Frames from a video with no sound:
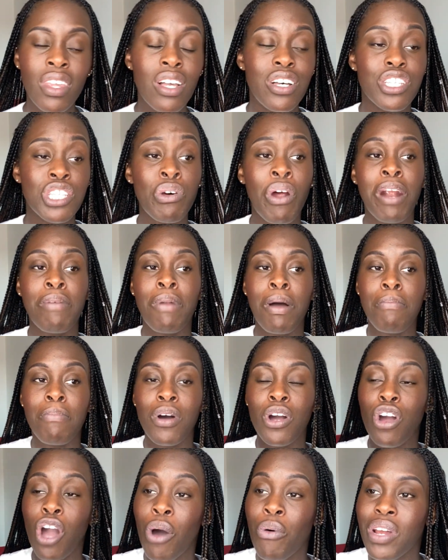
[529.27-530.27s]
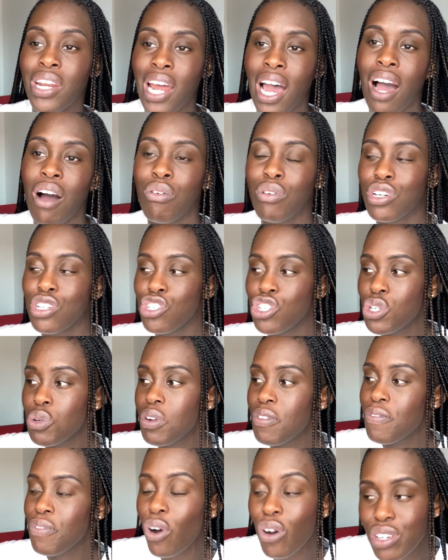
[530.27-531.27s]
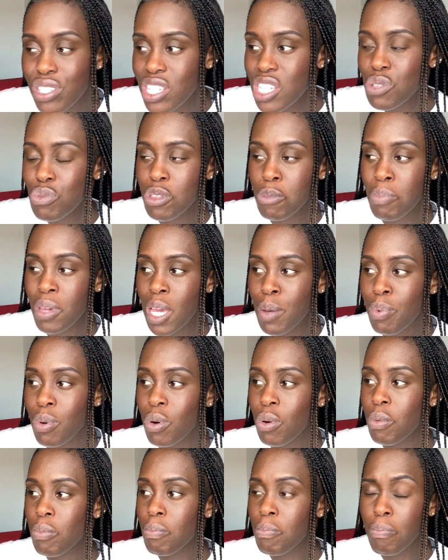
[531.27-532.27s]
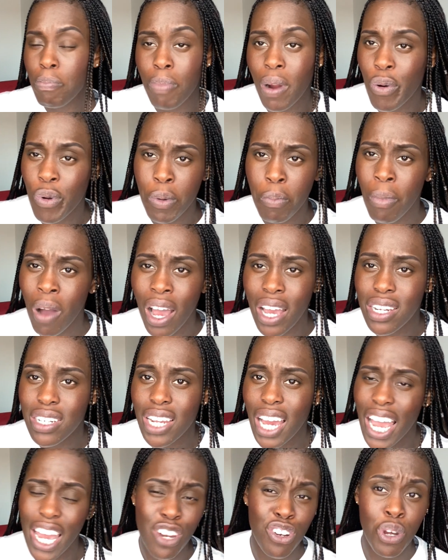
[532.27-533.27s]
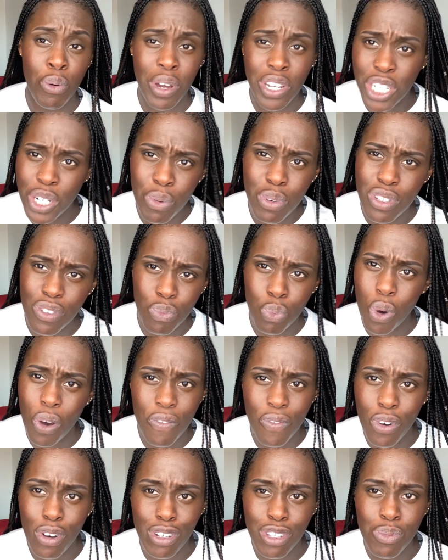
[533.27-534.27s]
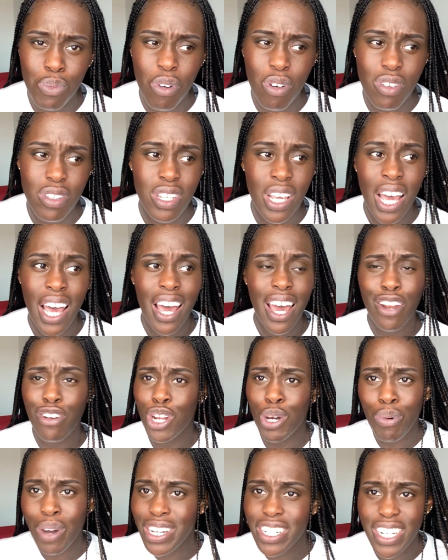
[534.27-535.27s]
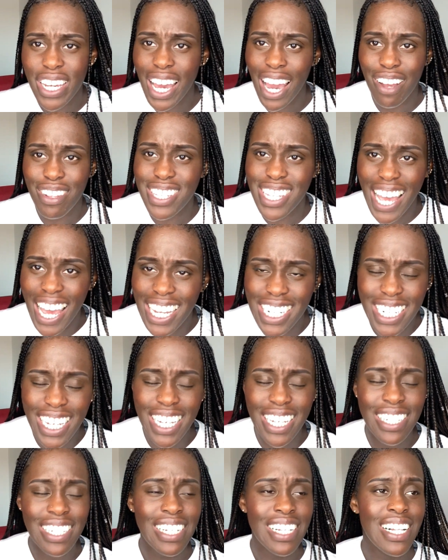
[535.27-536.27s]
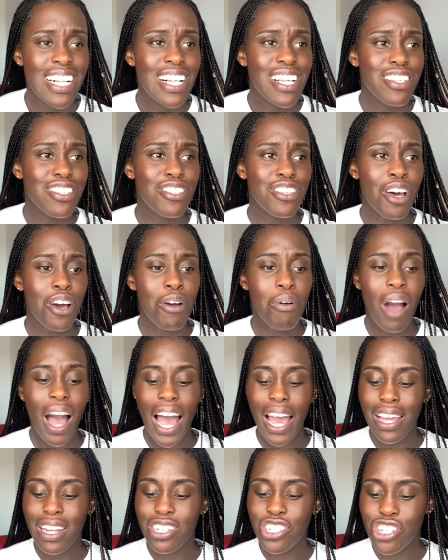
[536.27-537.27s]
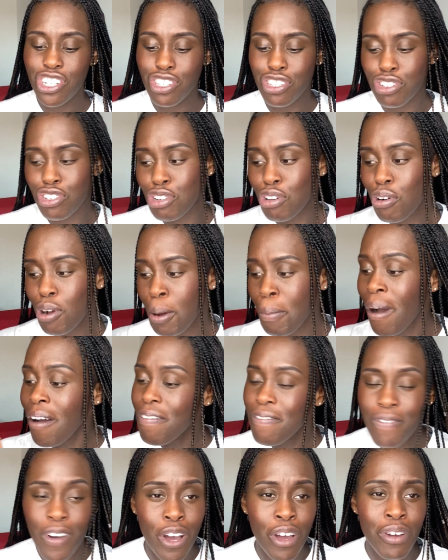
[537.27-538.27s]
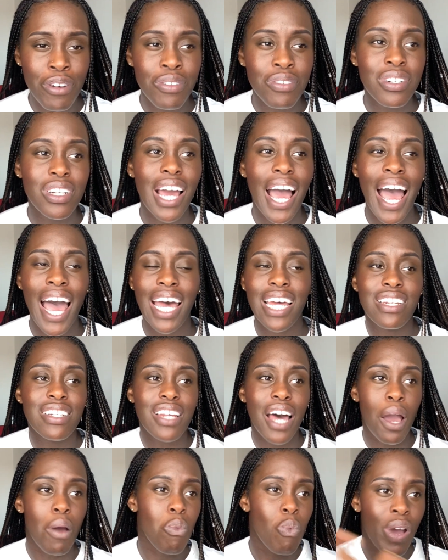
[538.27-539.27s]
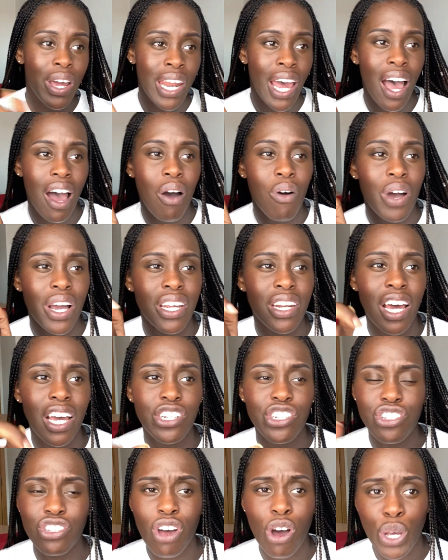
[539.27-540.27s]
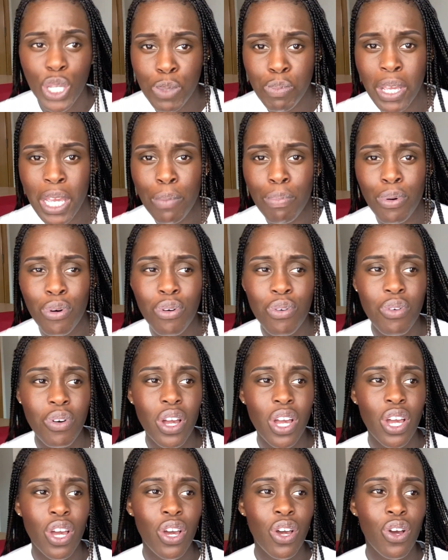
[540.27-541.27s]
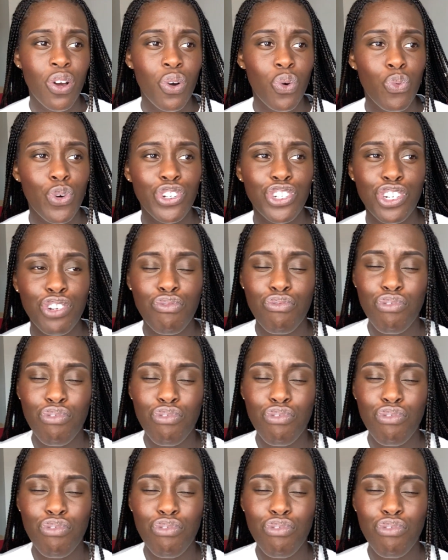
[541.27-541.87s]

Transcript: So I remember going out and doing Voxes with people. Bear in mind, I had no idea what a Vox was, no idea how to edit. So I just took my phone and I went out and I just asked people, would you